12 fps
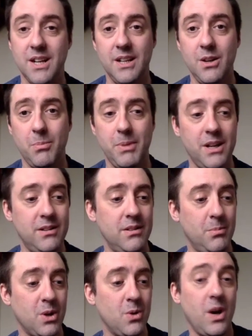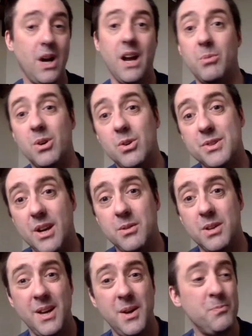I've certainly not been quiet. We're
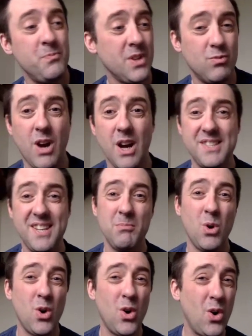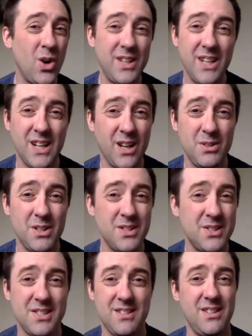also writing more.
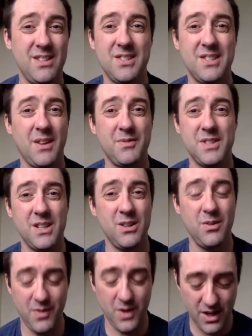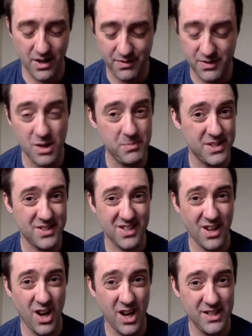There's stuff to do for
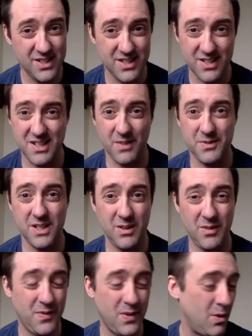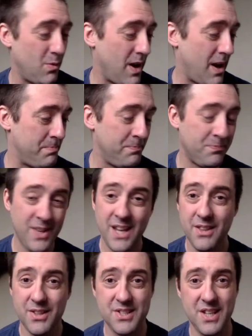Jupiter Skies. There's stuff to do for
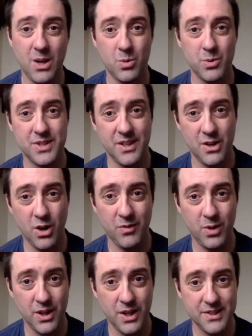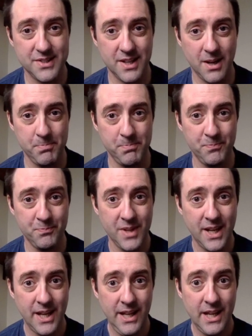the sequel to the novel that
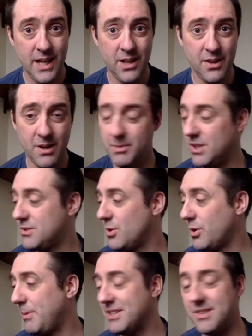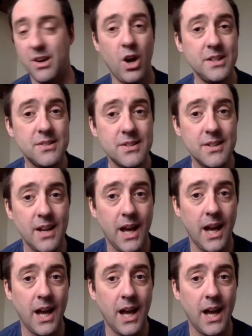I'm going to talk about tonight,